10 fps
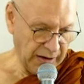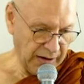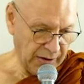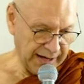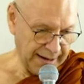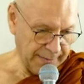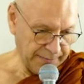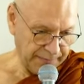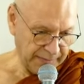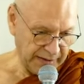Okay.
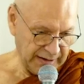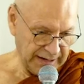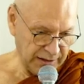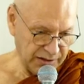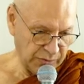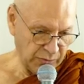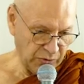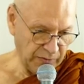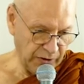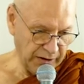So let us
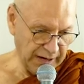move on.